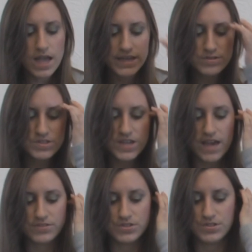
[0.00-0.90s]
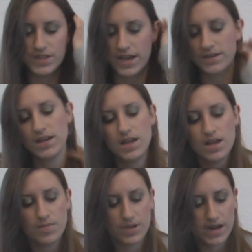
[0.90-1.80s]
I used to have to do that,
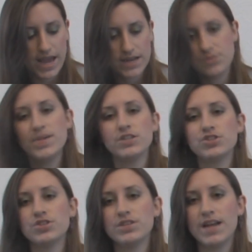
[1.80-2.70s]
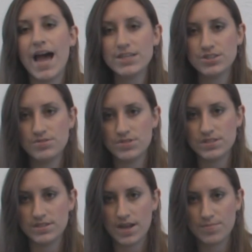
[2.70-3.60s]
but I had to make sure that
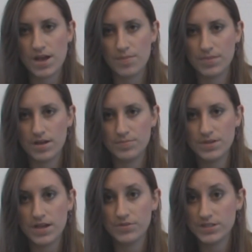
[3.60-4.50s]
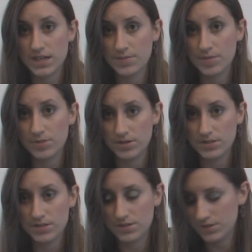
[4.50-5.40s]
iTunes did not pop up every time I
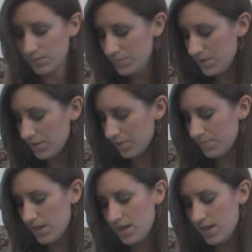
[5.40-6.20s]
plugged it into the computer.